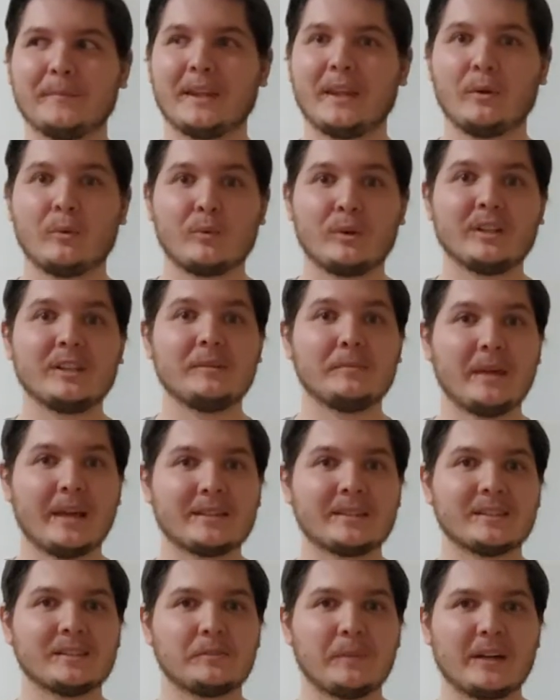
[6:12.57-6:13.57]
really
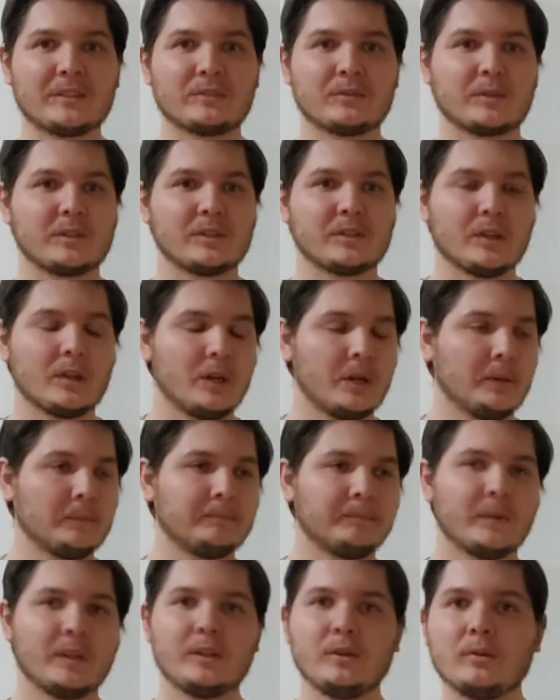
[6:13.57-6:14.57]
makes it special because
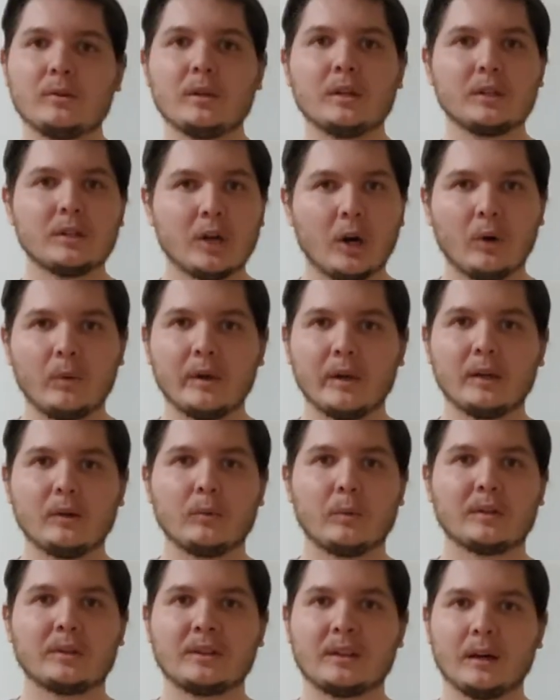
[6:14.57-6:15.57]
you can go in
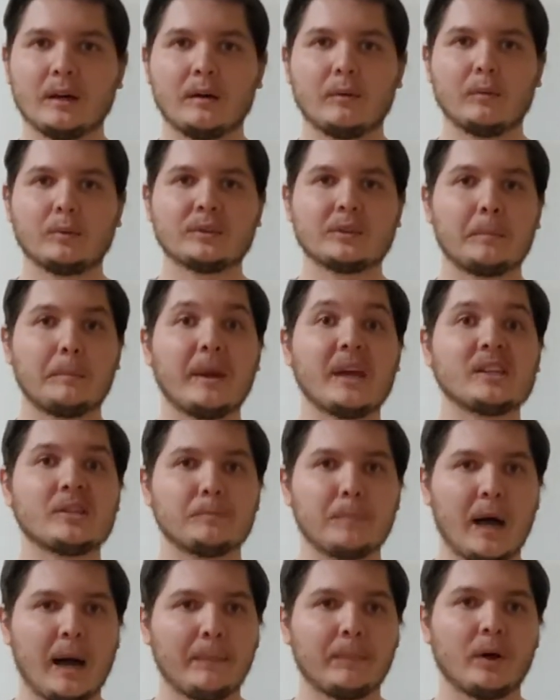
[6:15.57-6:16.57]
with the base
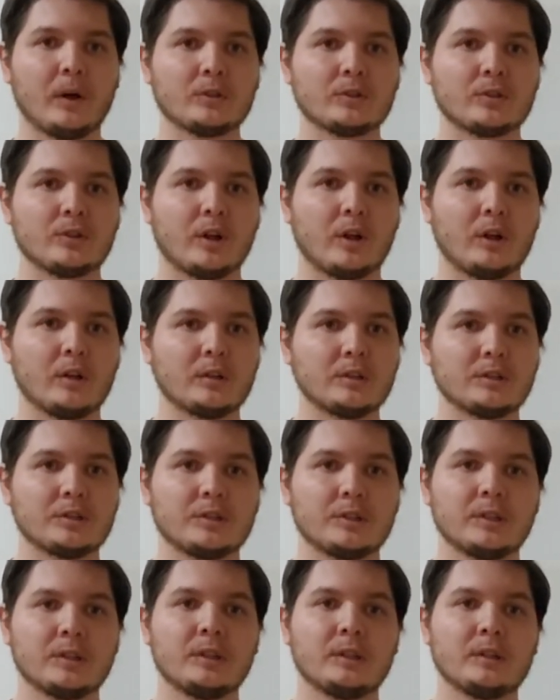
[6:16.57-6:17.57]
pop culture knowledge
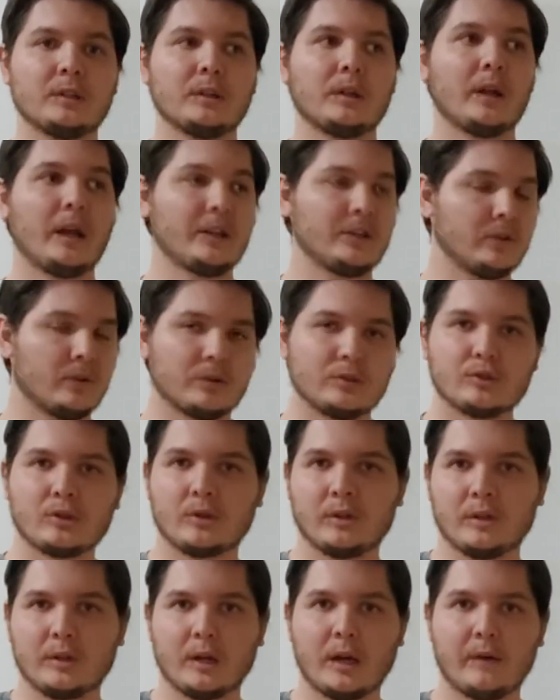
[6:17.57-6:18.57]
and you'll
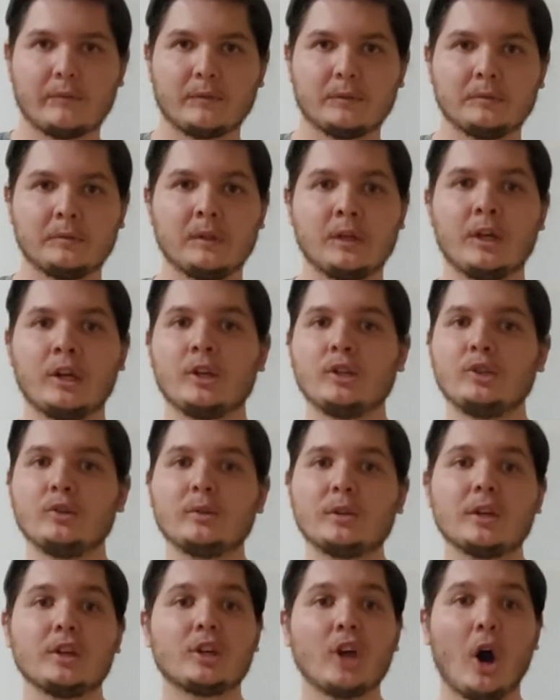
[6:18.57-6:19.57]
enjoy the novel. You
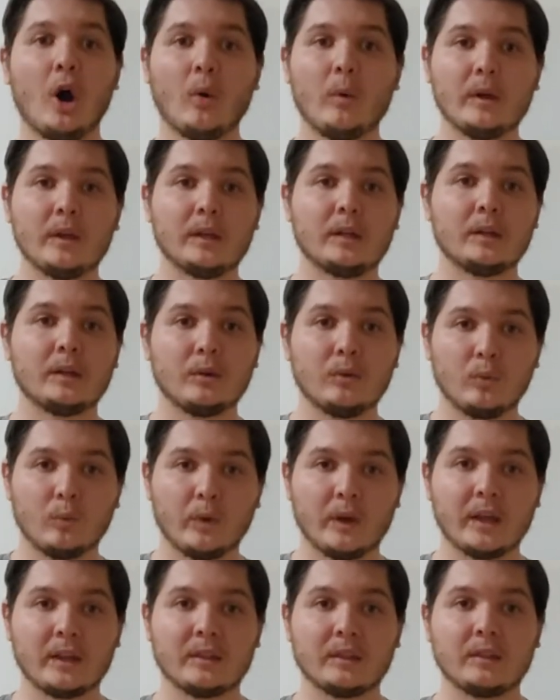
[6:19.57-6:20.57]
can go in
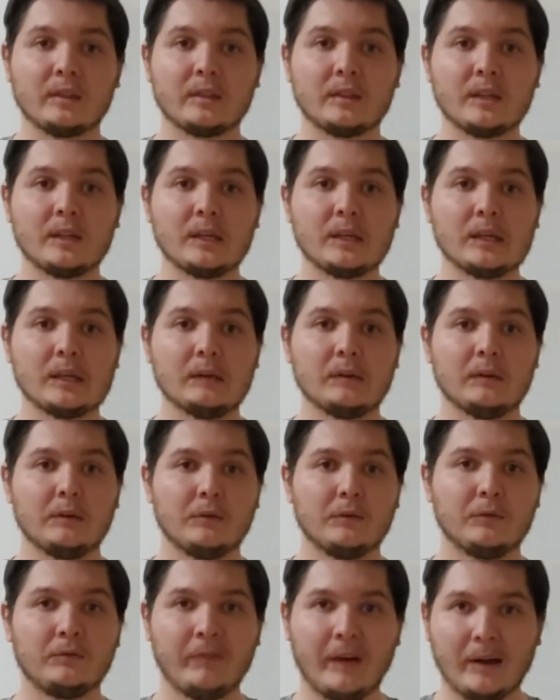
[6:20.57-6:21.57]
with the
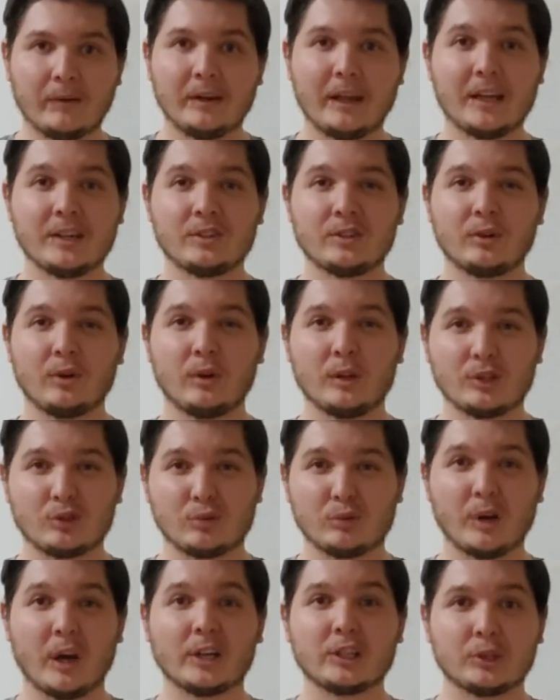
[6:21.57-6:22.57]
foundational
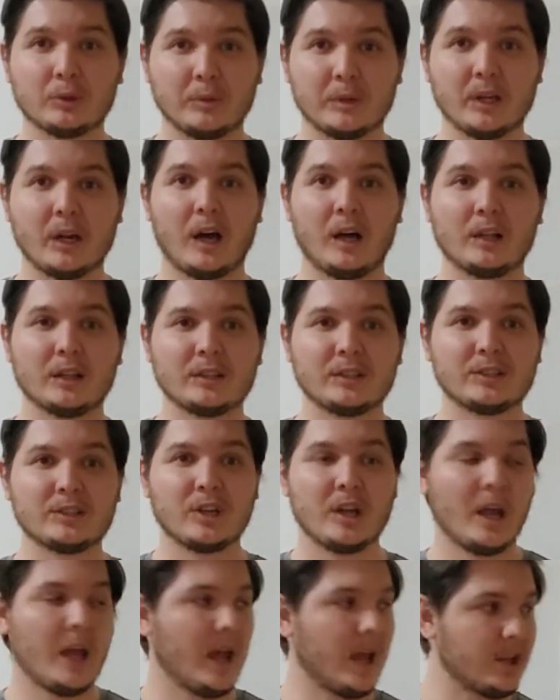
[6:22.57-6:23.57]
introductory
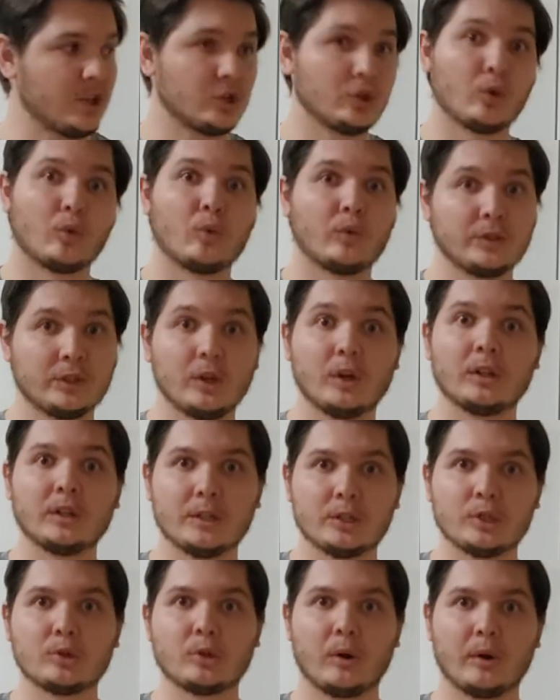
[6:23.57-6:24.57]
knowledge, you'll
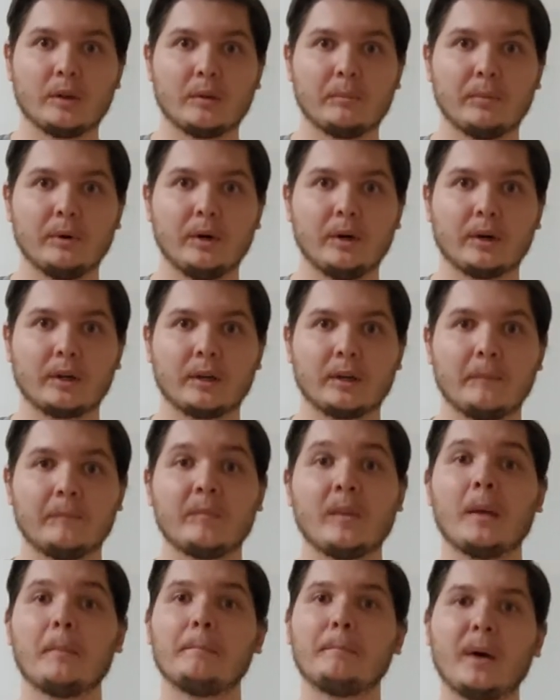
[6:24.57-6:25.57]
enjoy the book.
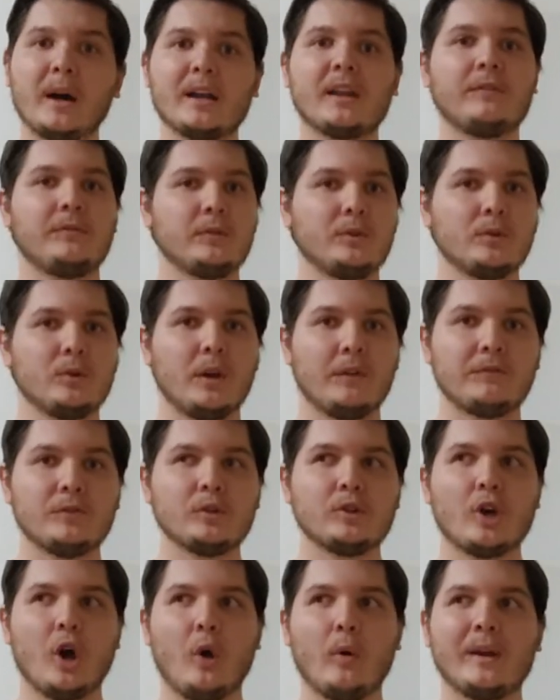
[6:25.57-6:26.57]
But if
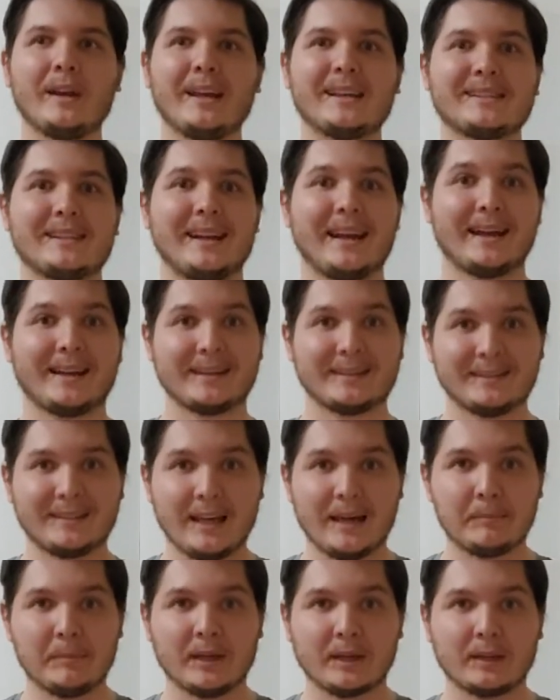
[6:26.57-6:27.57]
you go in as an
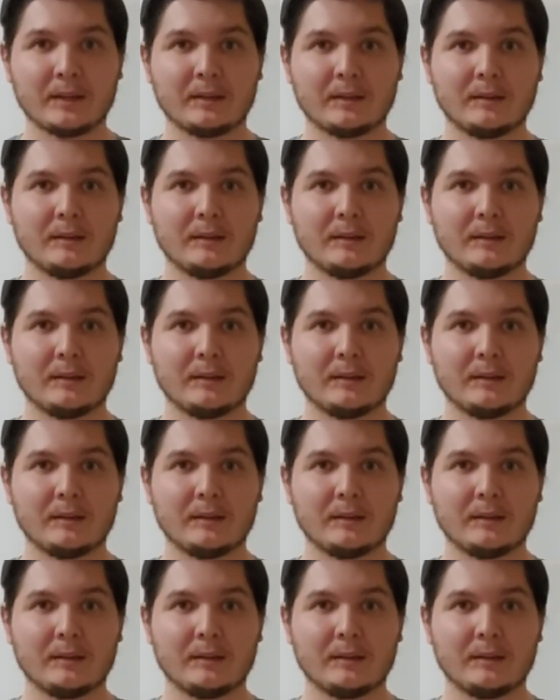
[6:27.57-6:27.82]
academic